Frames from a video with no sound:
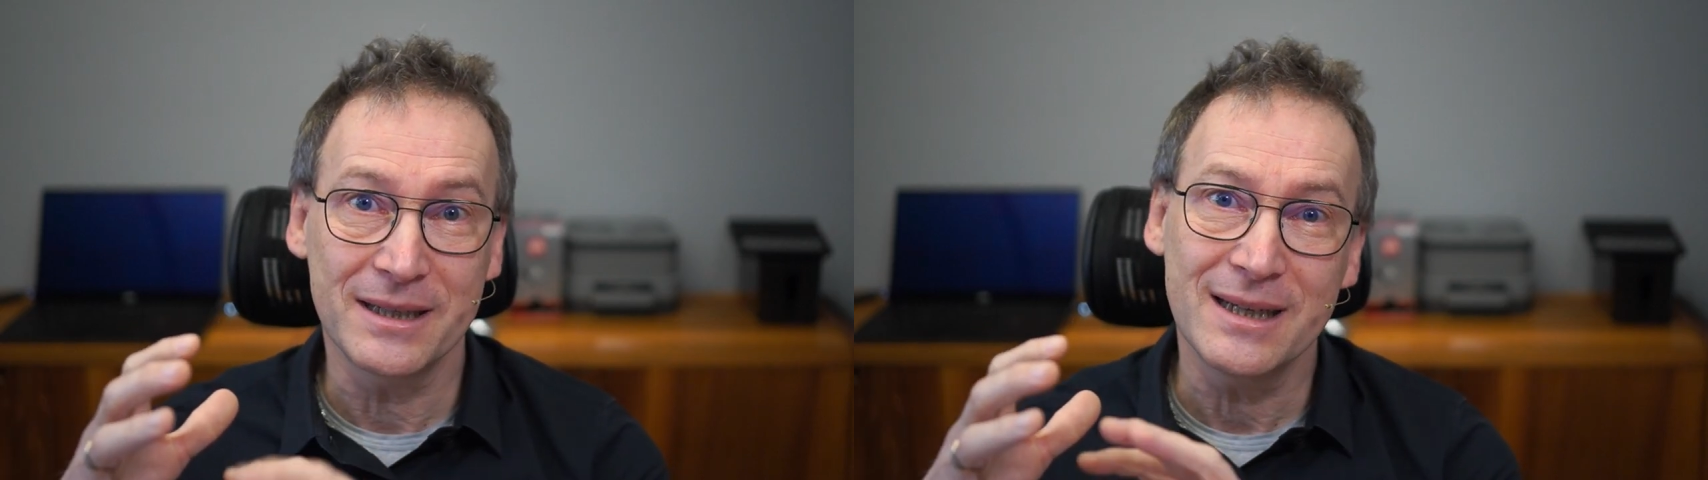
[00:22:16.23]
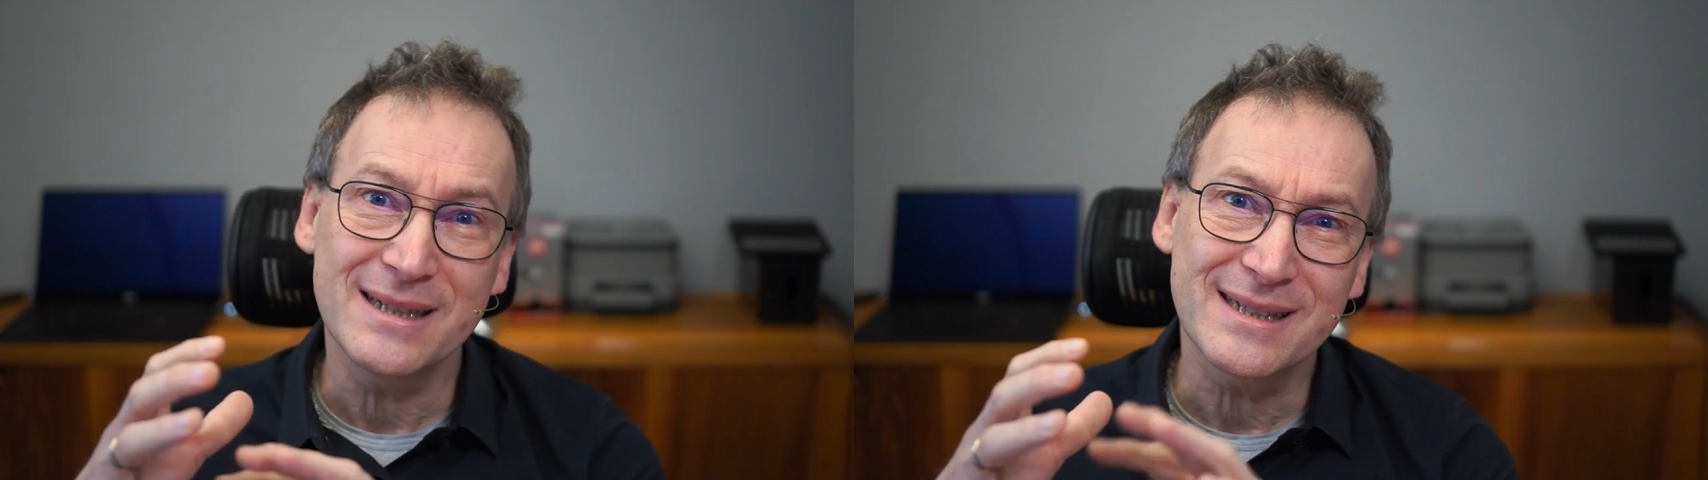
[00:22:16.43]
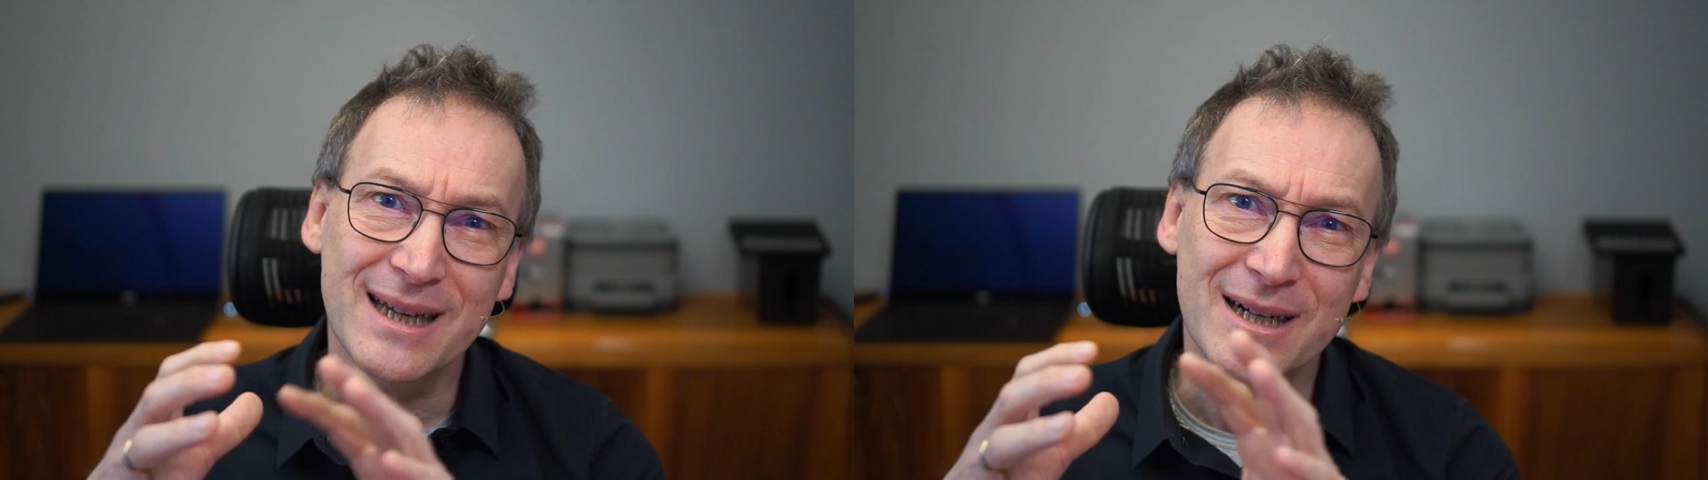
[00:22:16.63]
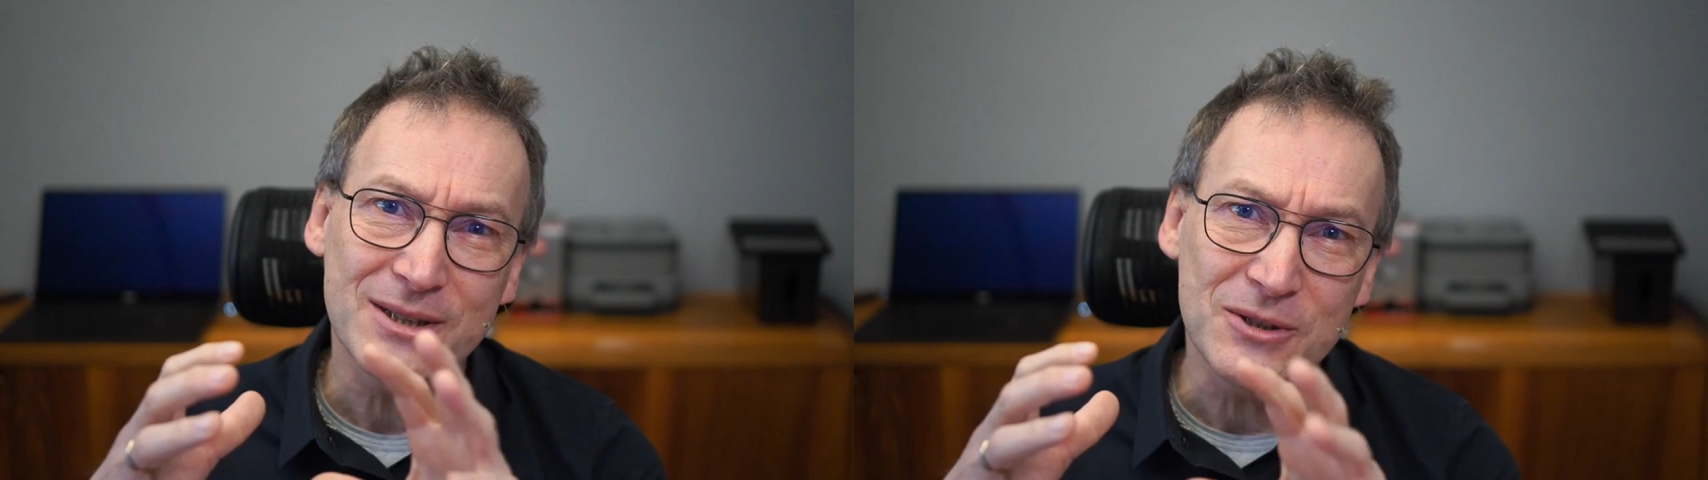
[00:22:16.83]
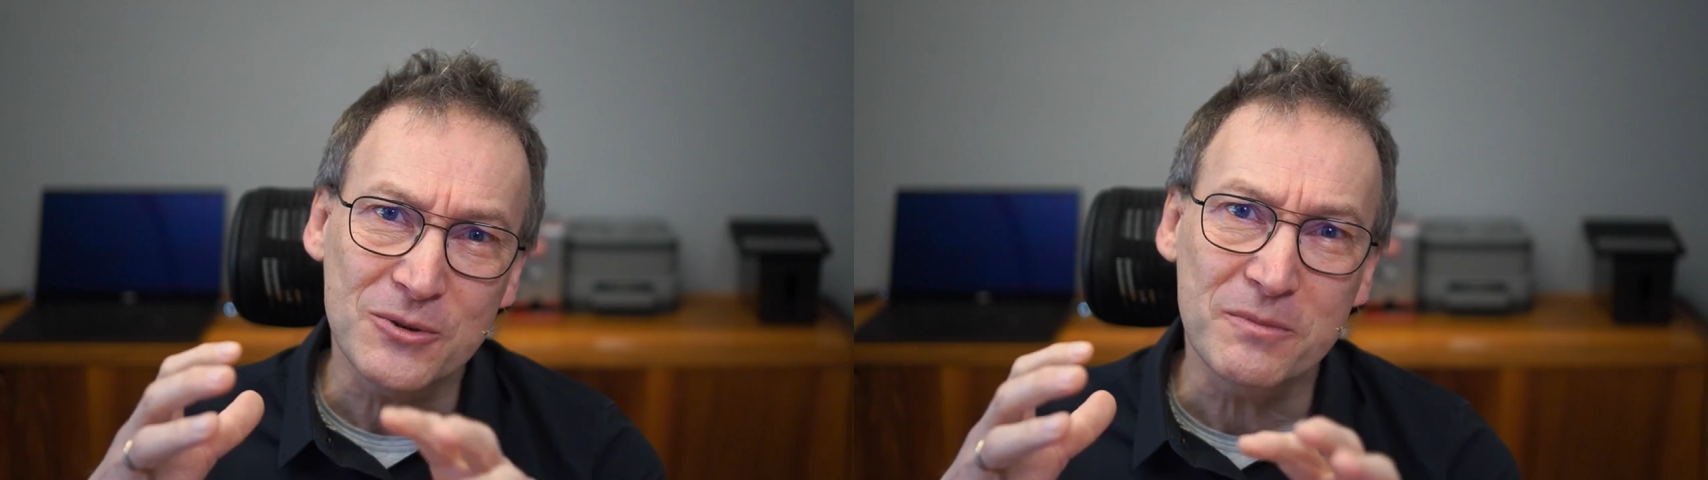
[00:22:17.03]
is
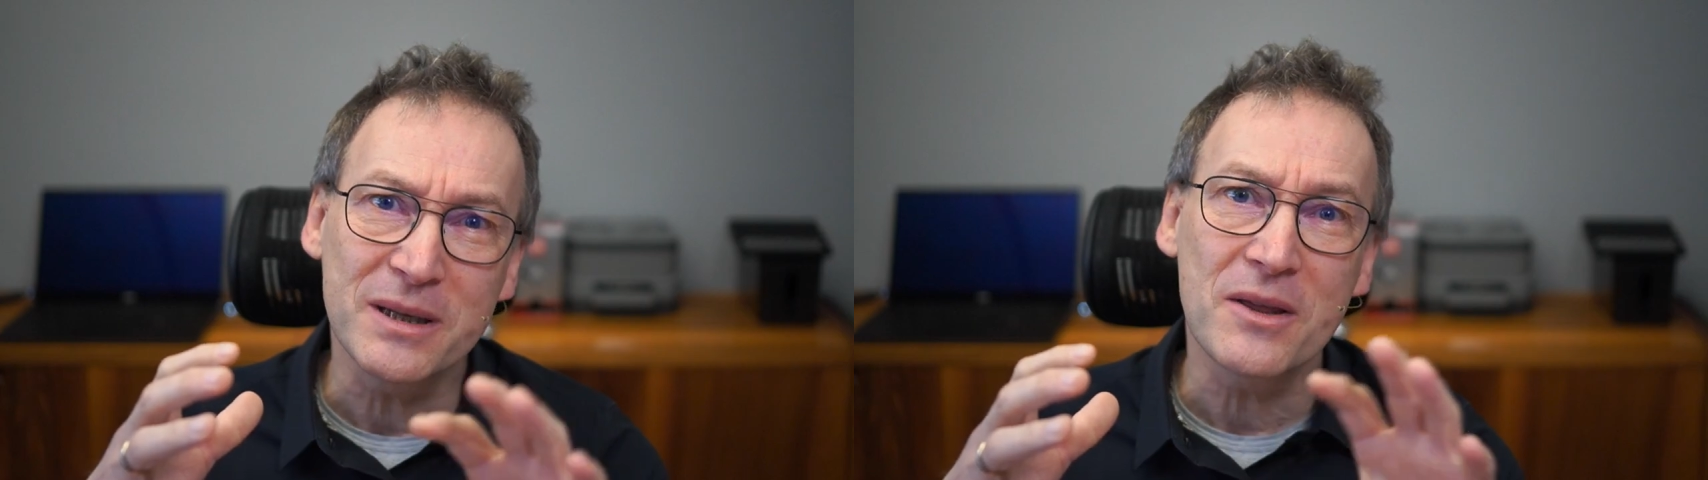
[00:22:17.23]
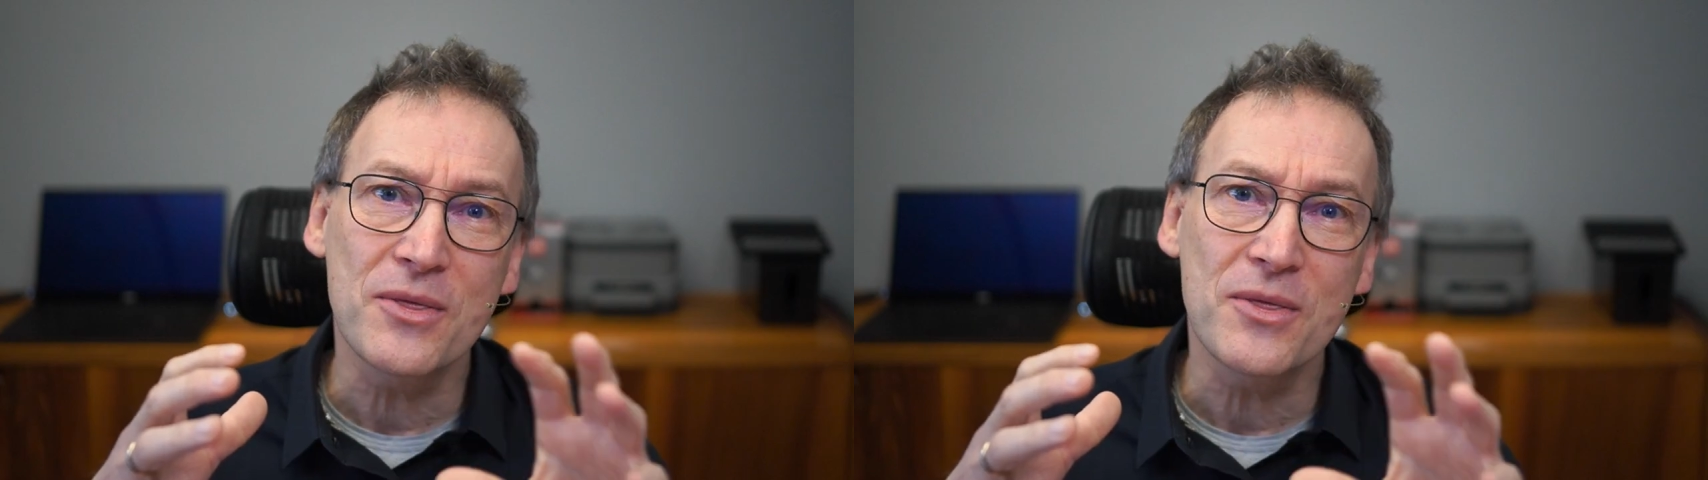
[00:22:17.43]
starting to be